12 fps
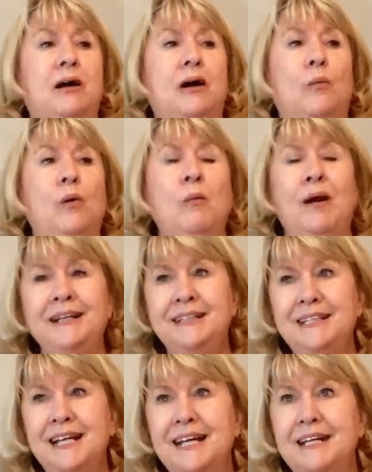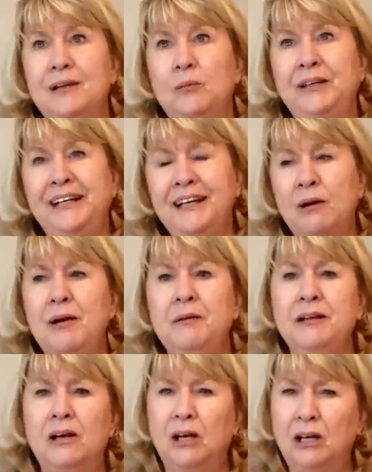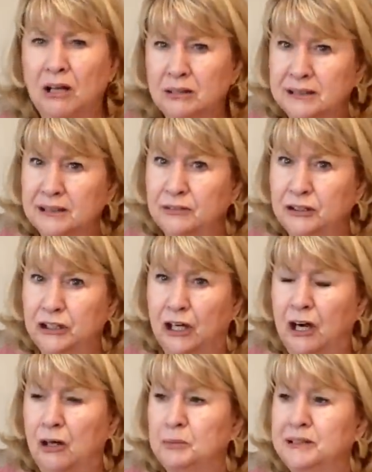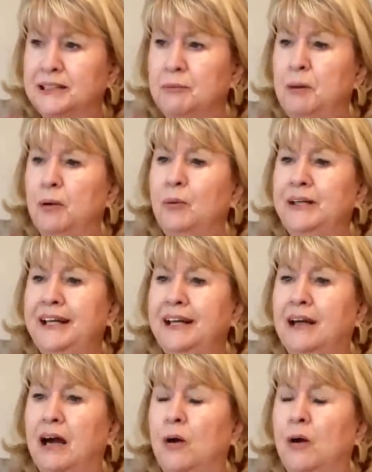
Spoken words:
We went in, we didn't go in lots of shops, but we